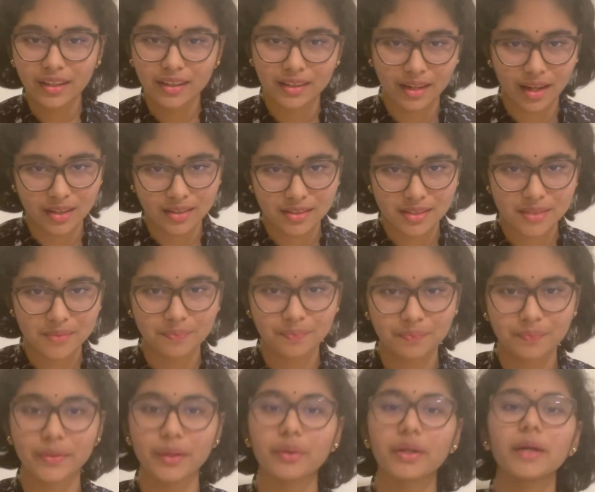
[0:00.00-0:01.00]
glands.
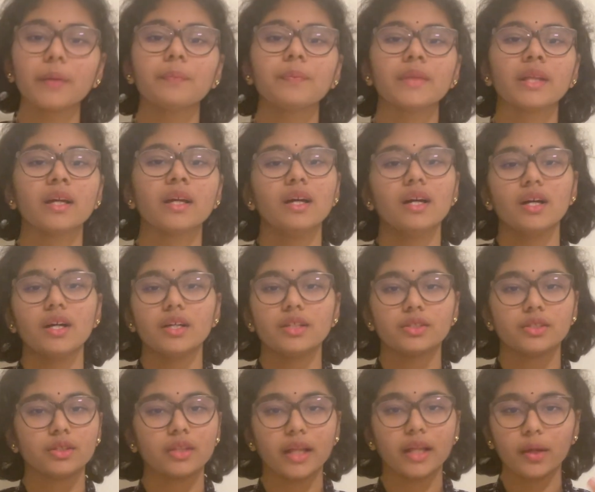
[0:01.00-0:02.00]
Okay?
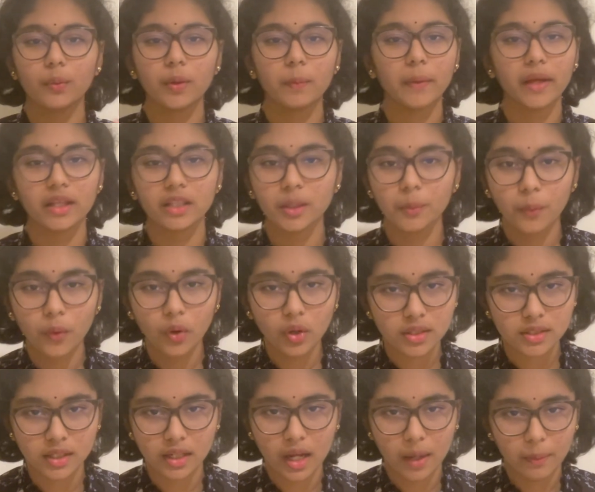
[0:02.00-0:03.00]
So there we make the
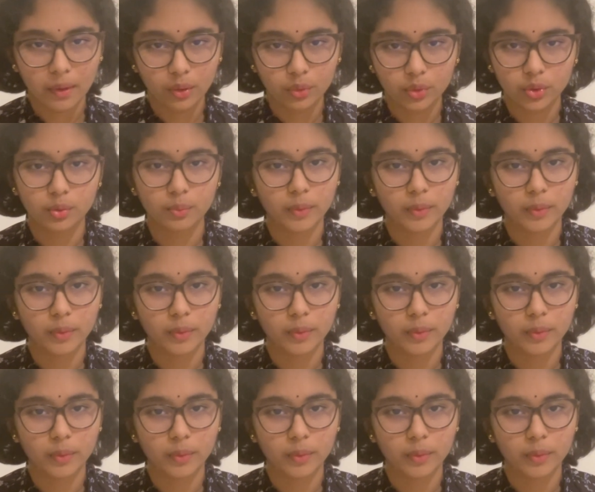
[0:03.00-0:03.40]
bolus in our mouth